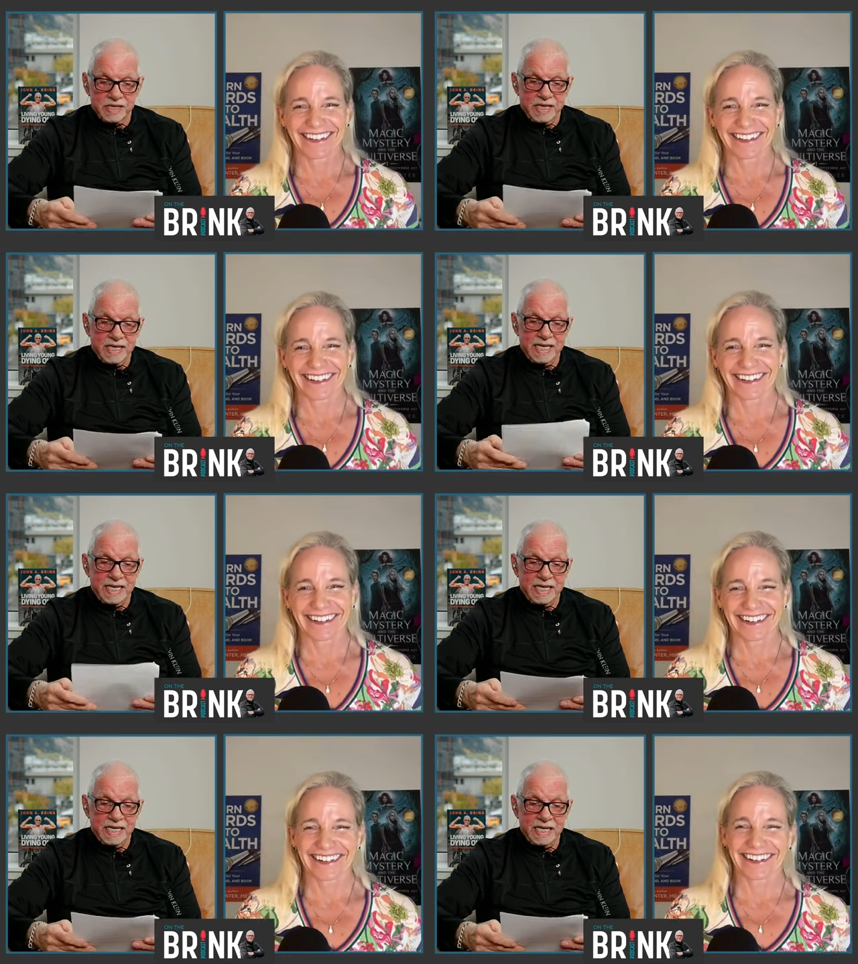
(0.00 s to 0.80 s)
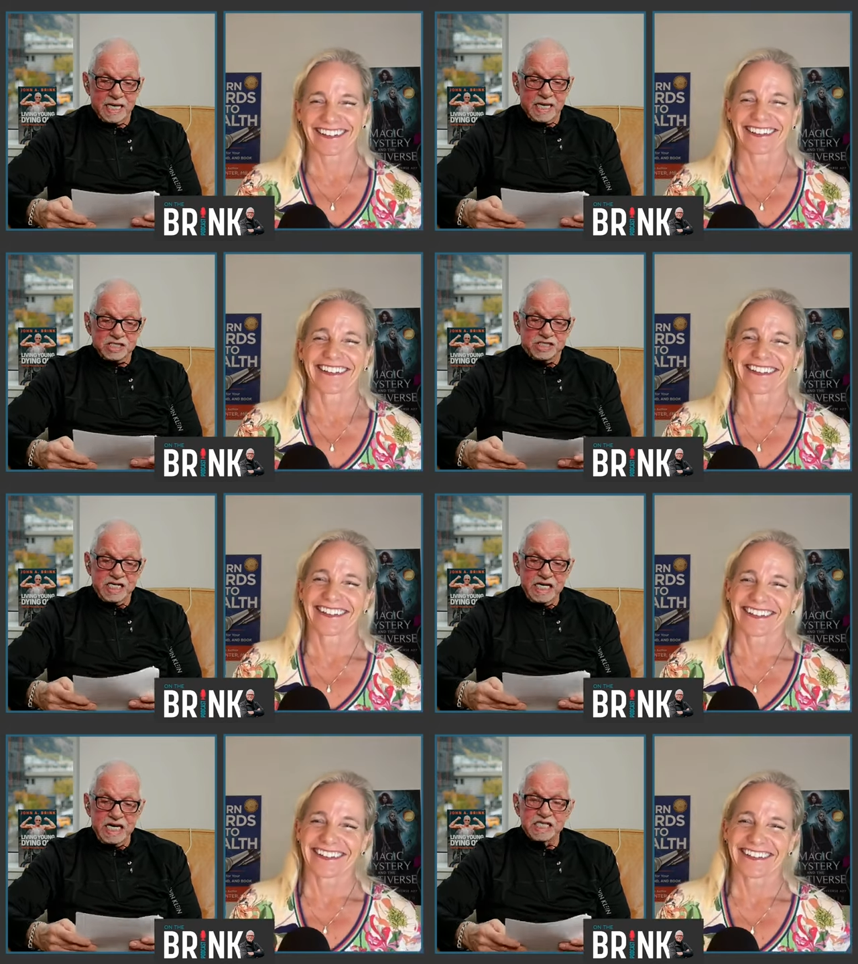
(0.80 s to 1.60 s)
Speaker 1: and
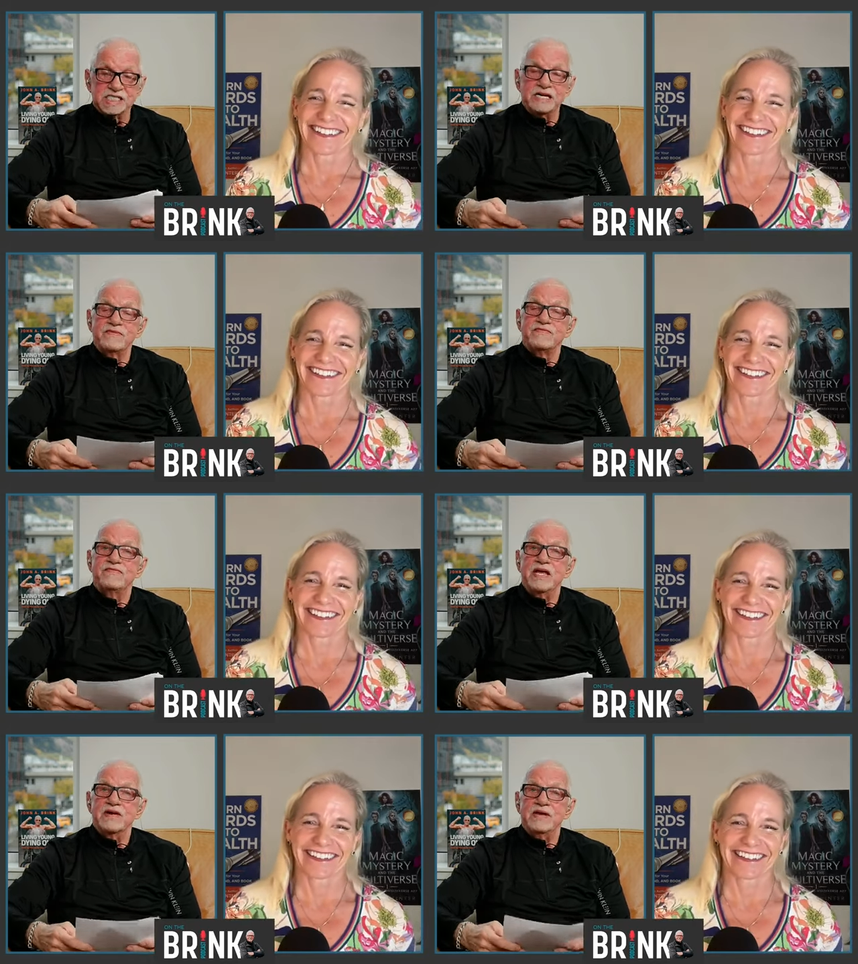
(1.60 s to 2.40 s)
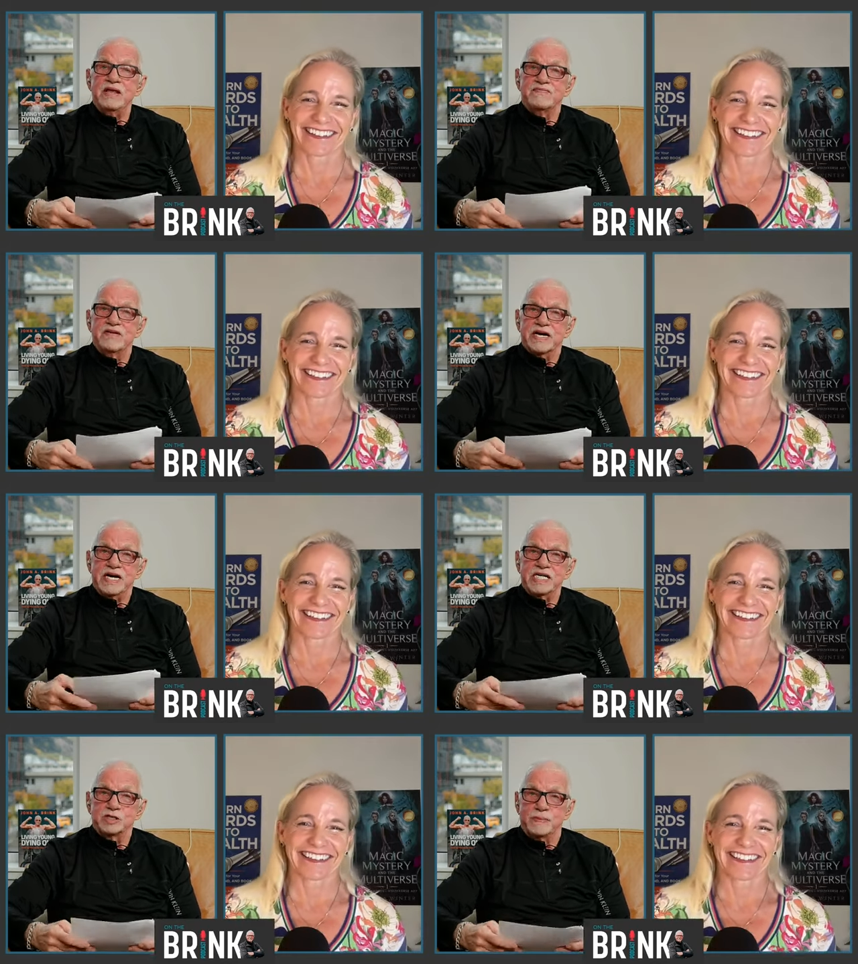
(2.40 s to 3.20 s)
she is very, very
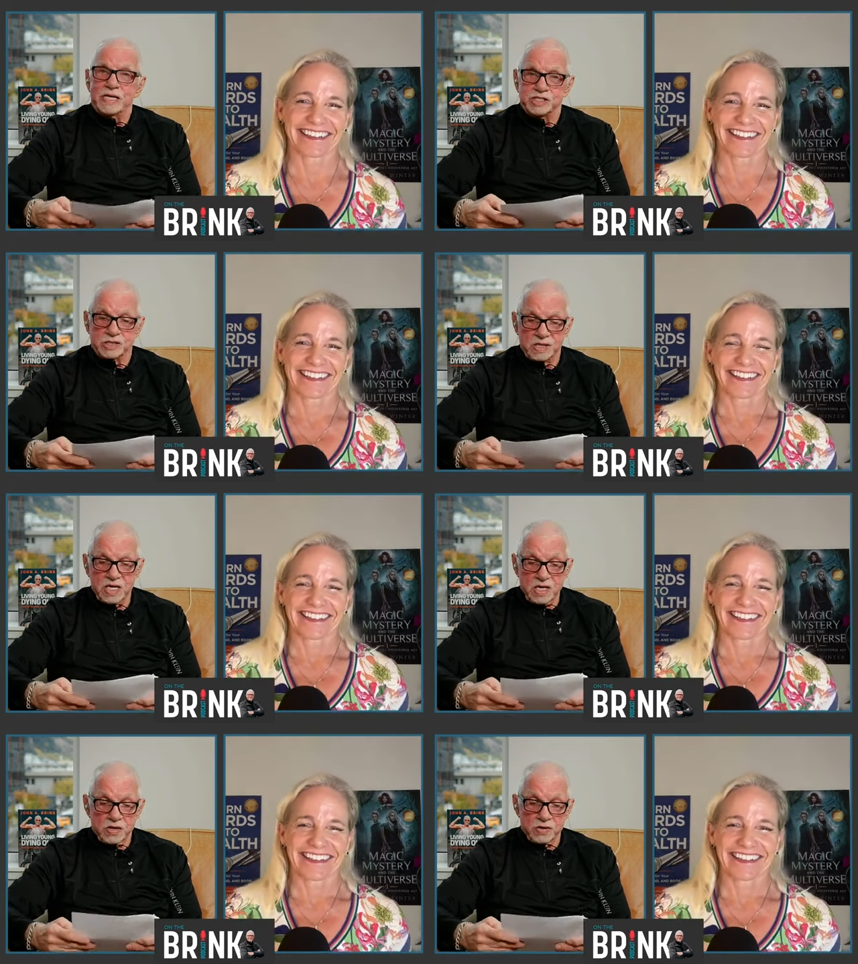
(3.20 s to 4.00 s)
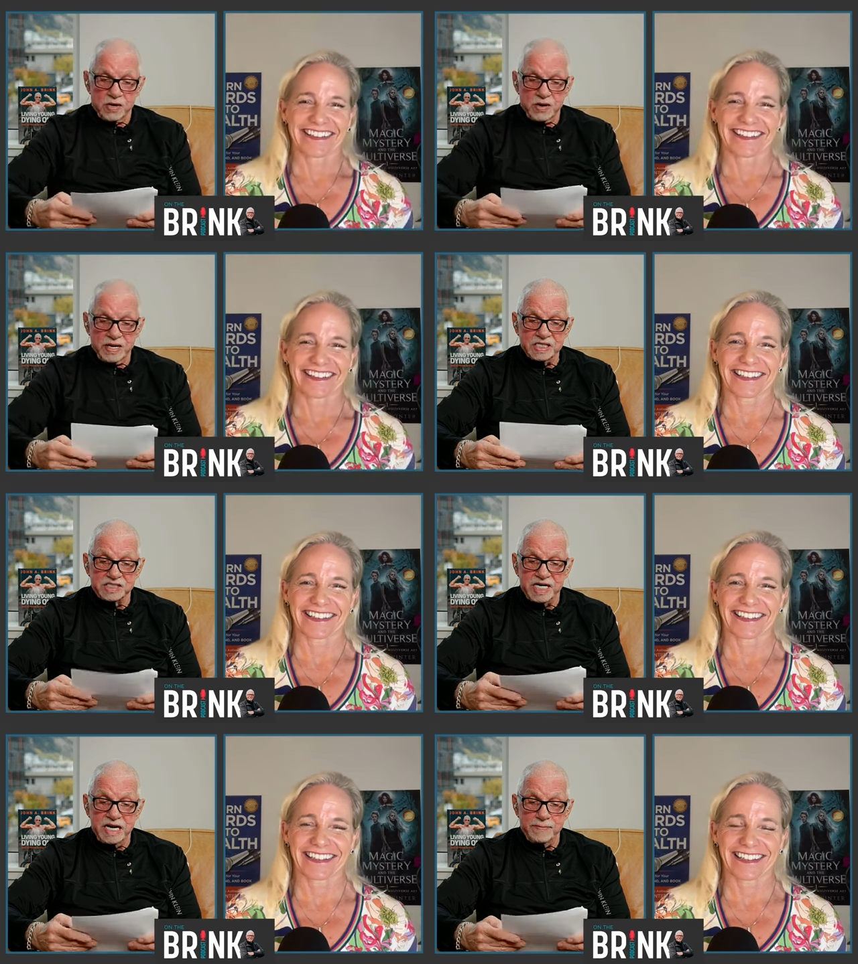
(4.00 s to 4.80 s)
special. Aurora is
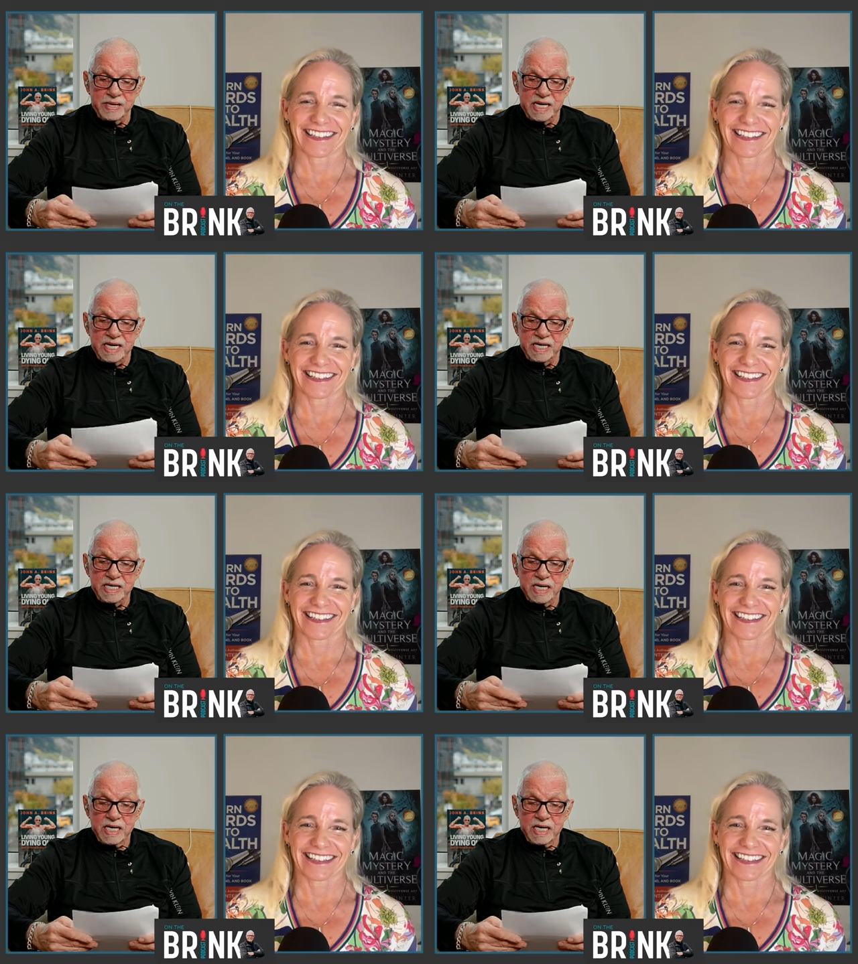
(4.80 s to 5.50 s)
an MBA,